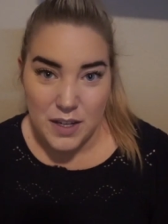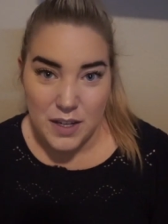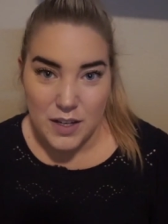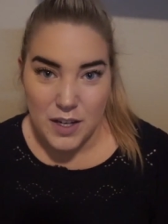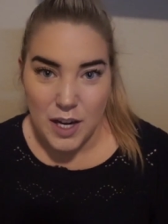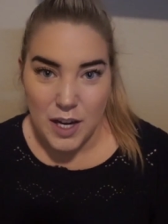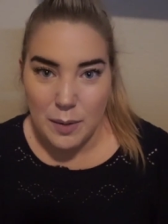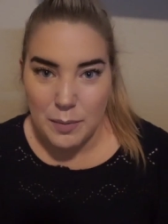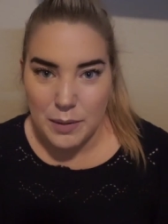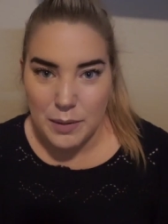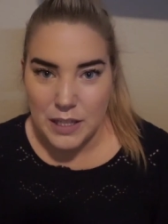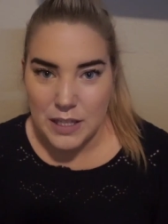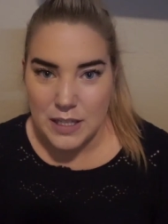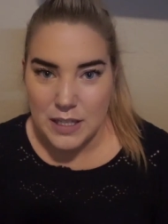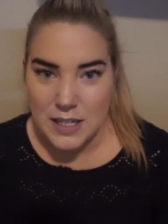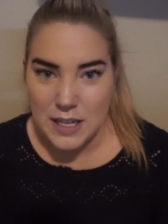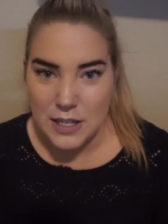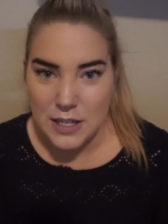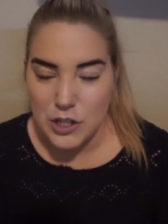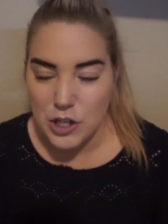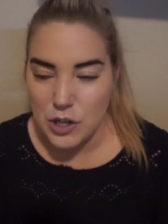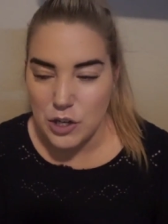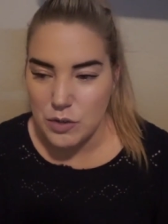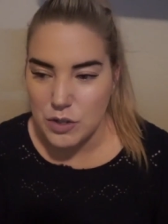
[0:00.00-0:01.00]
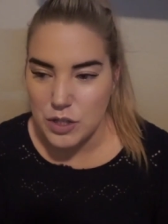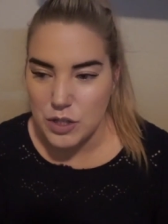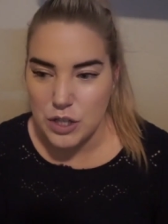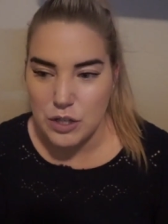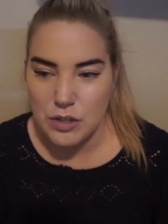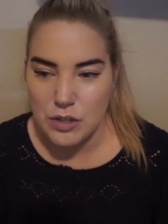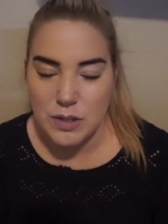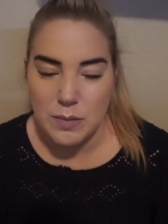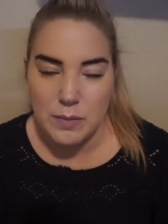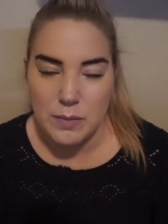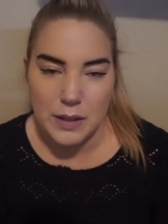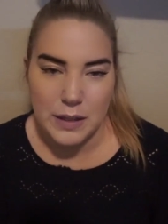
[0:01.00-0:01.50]
Not because I chose to do
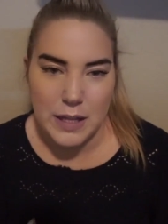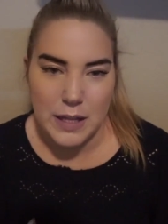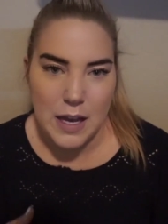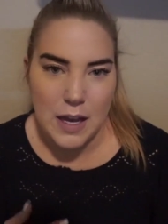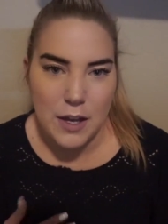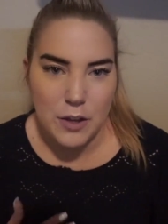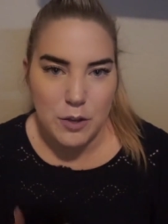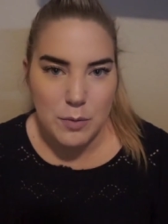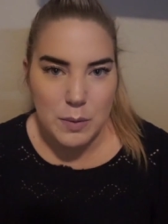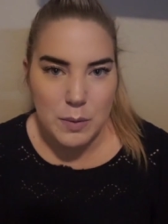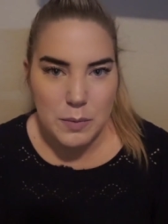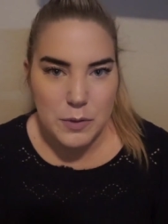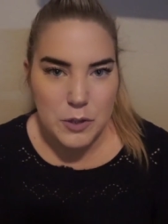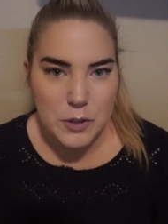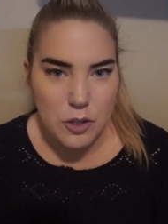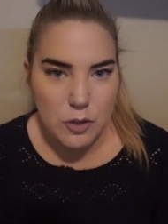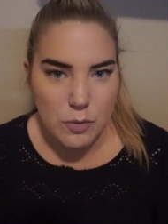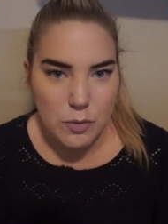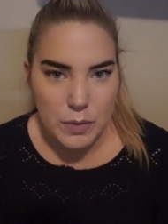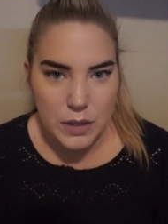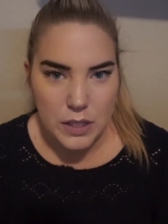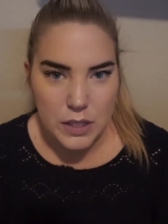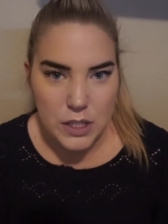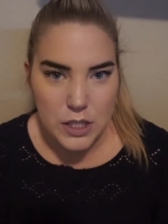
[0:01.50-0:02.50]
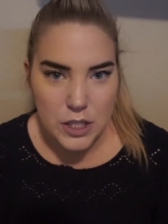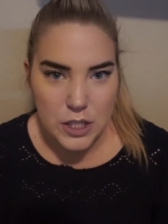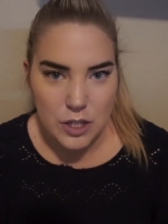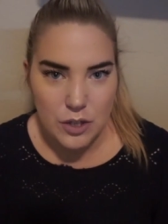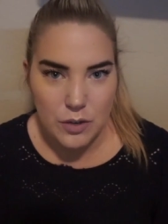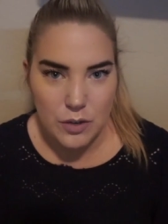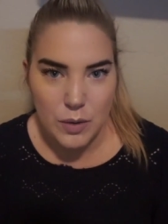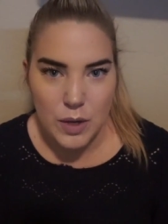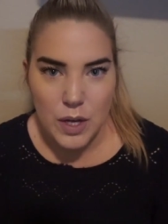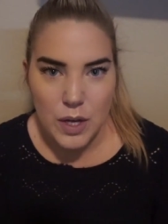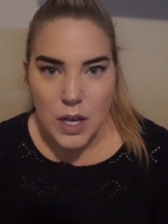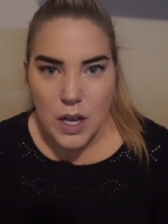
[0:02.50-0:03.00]
something that other people told me to
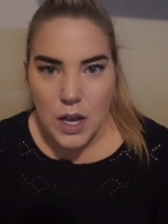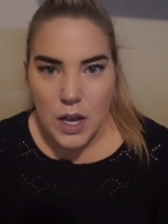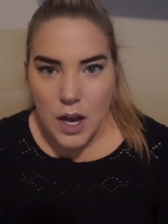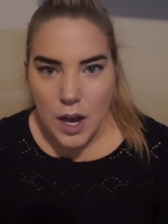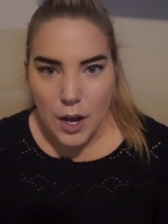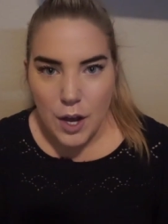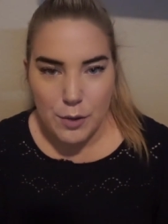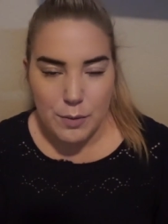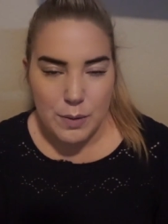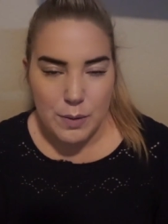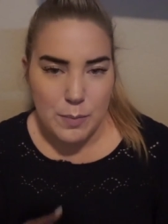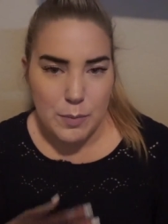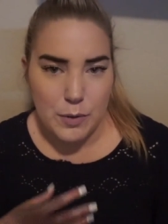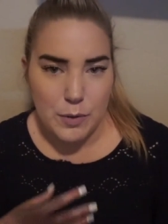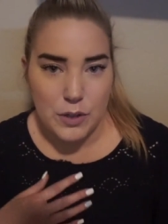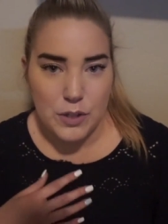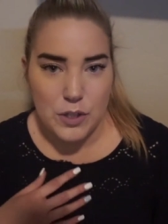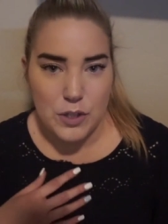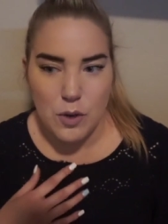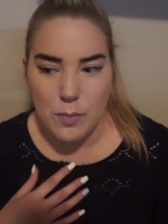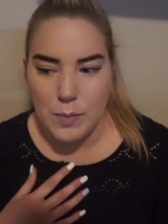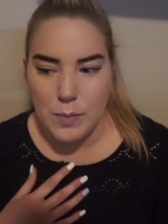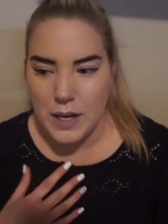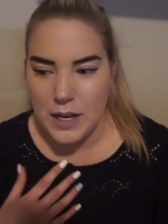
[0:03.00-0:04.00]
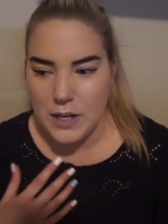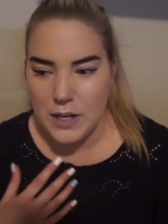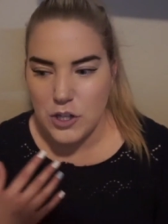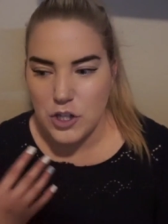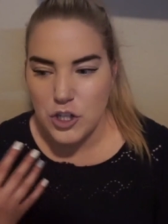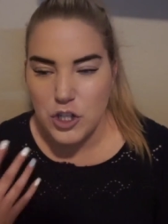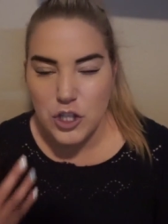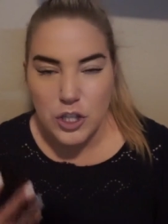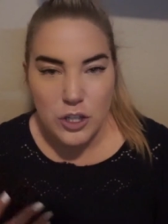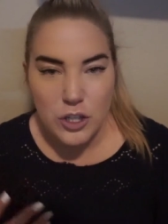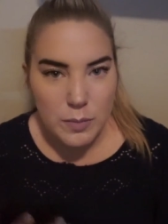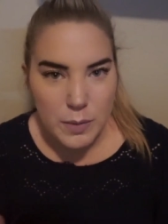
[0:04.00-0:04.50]
do, other people told me I
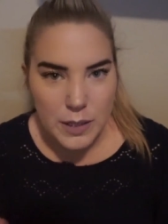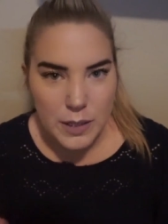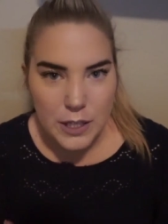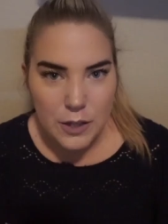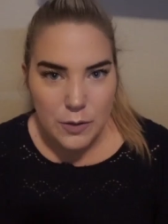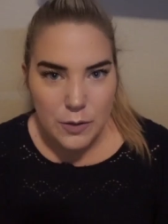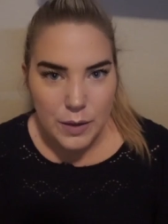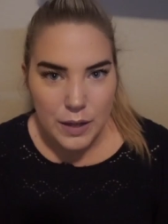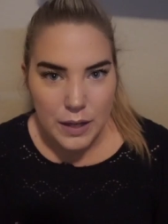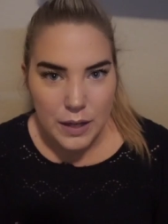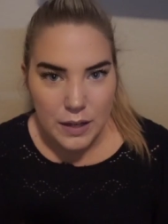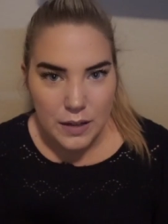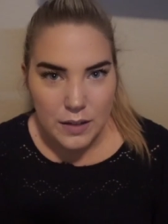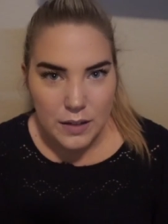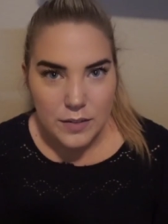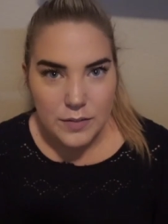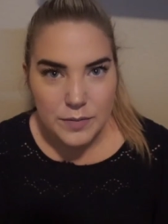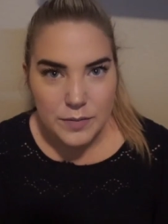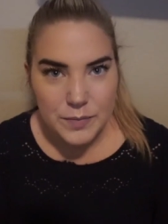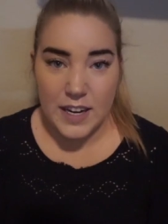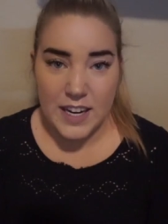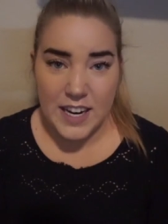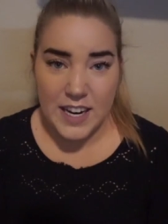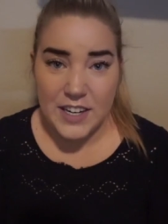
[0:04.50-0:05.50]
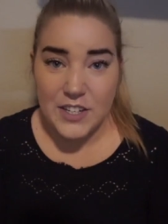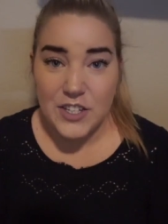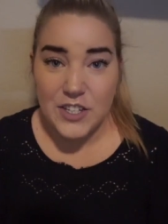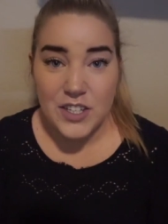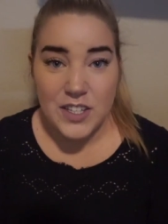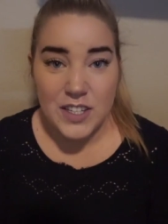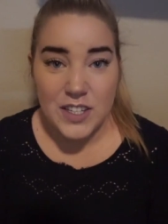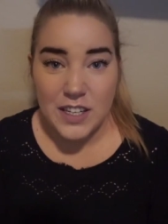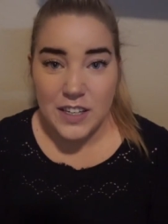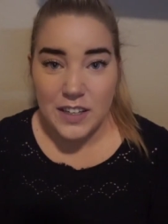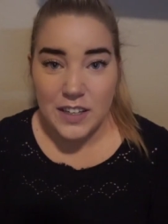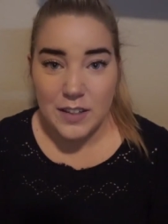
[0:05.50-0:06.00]
should be doing. And I just
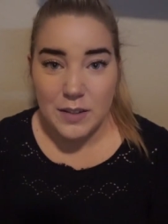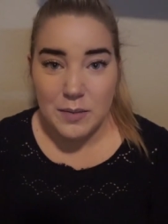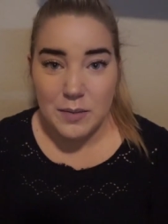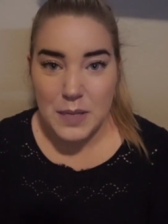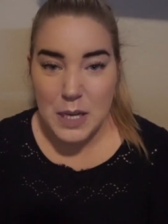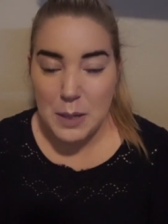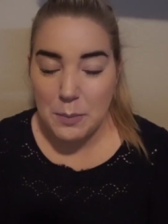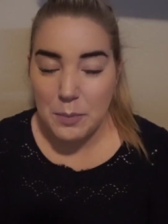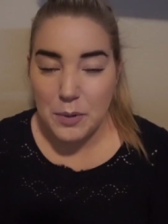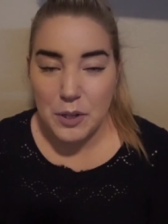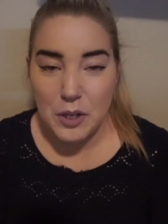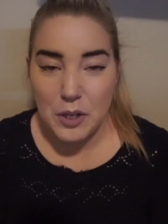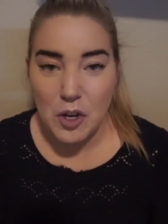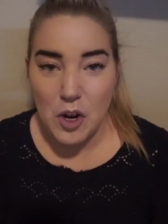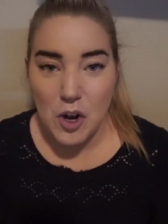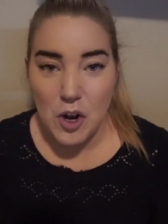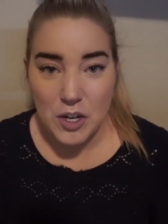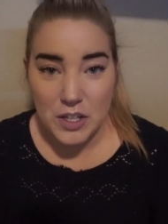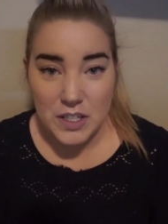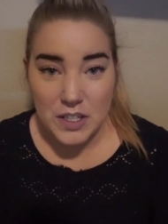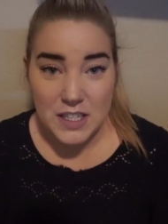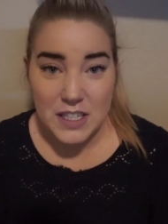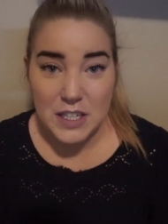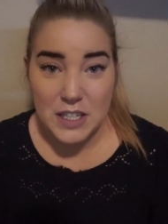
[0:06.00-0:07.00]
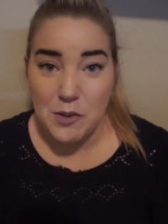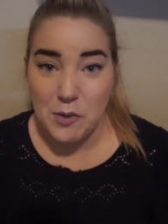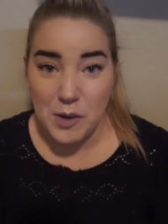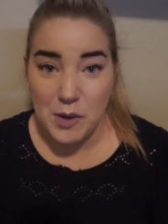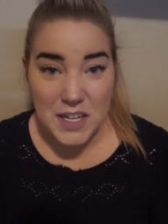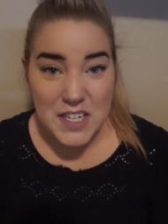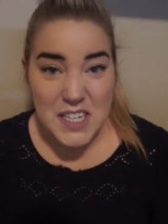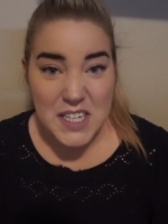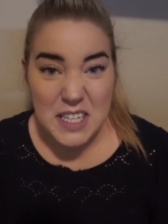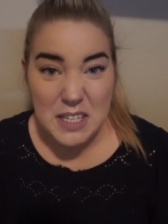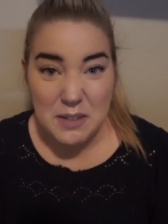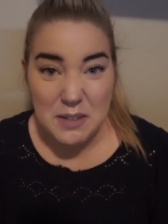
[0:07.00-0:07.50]
think people are honestly
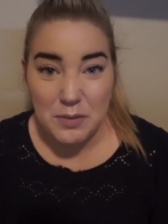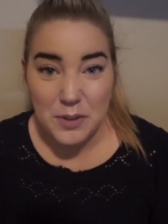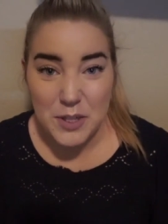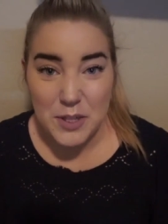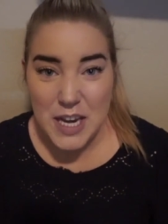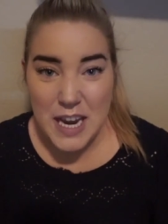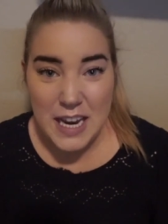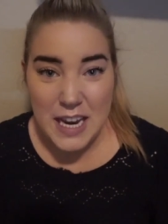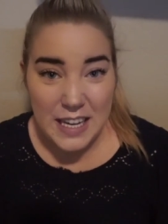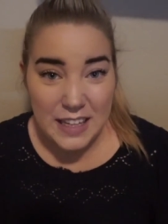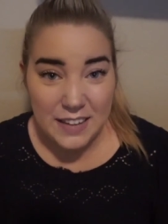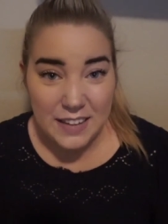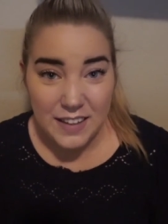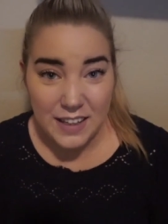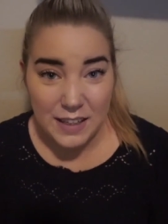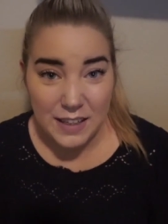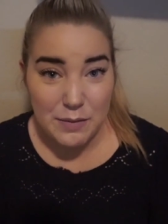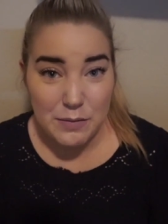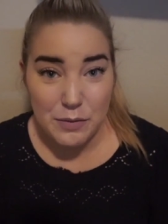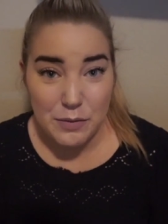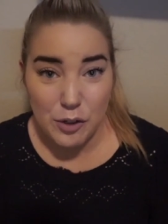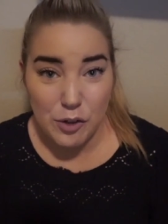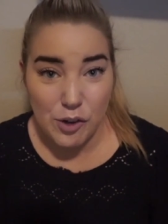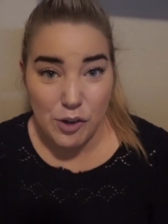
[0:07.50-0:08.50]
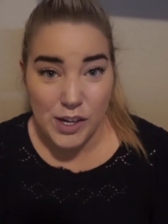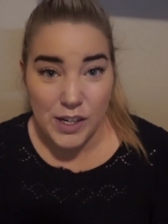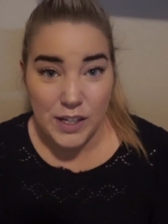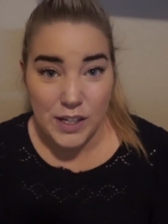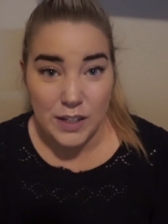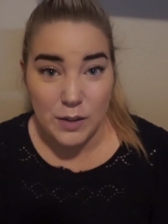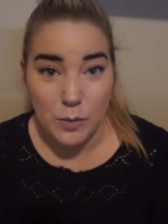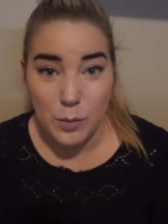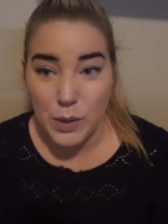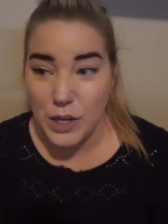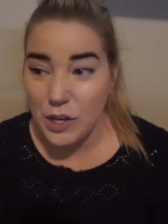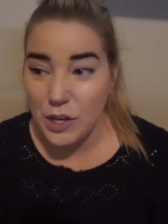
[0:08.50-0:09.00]
crazy for taking life for
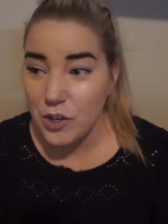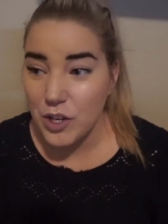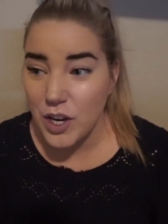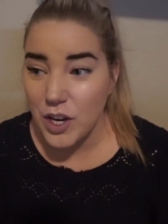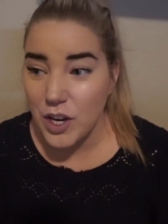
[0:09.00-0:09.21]
granted. We are